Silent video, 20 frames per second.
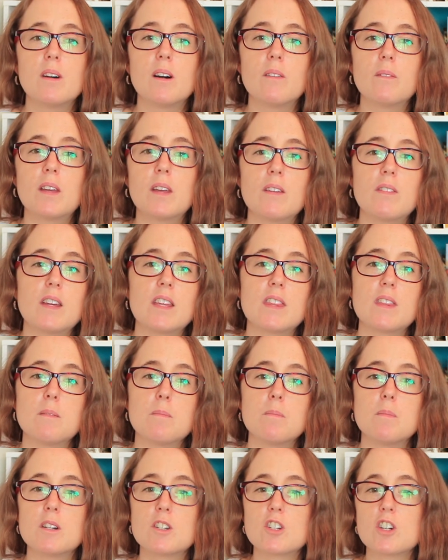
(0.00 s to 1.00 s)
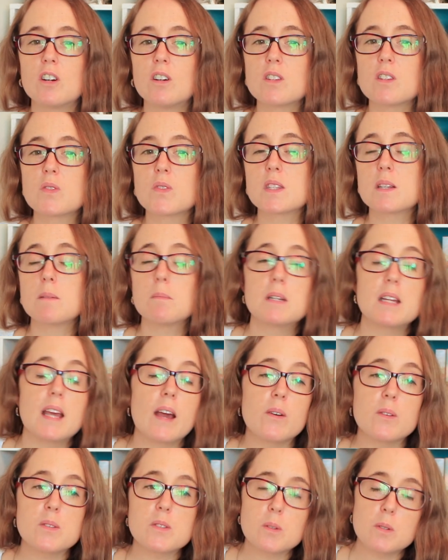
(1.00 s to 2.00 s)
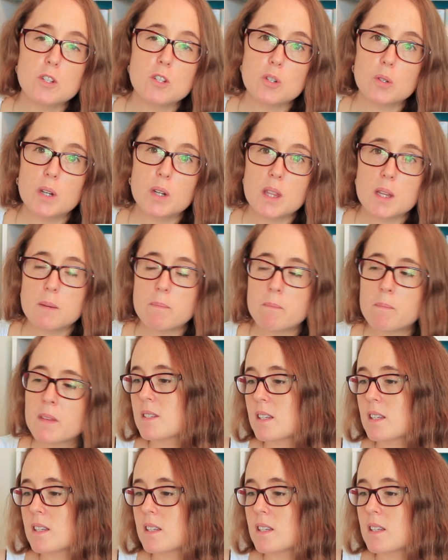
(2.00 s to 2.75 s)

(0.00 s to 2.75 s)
I'm giving them a chance for somebody else to enjoy them.